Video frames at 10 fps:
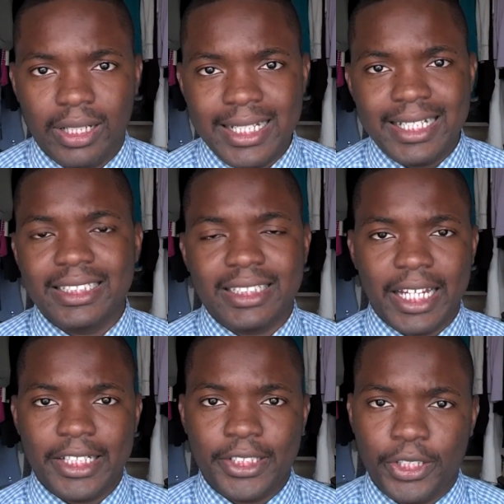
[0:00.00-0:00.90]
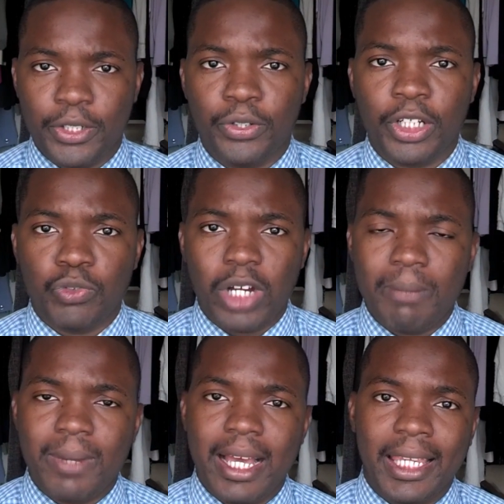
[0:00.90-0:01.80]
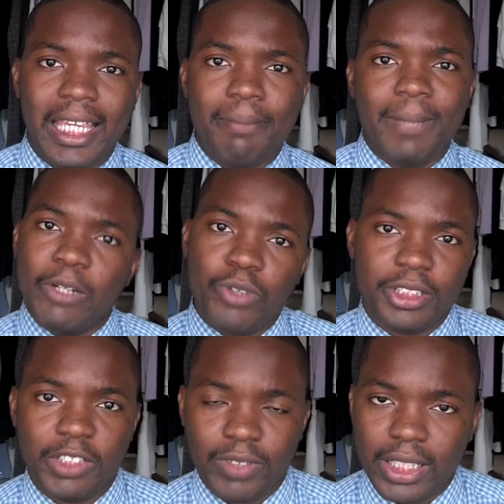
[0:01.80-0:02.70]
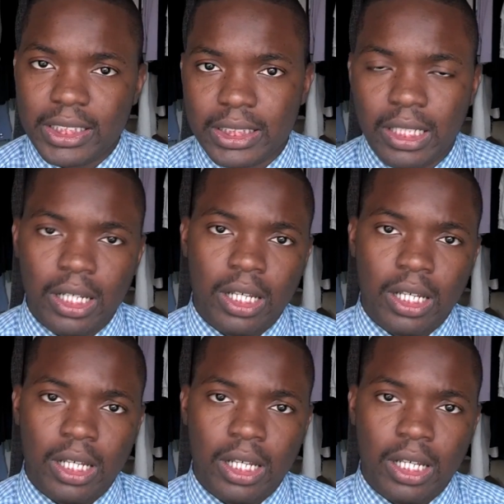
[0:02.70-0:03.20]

In this case here, you can try buying a midrange device.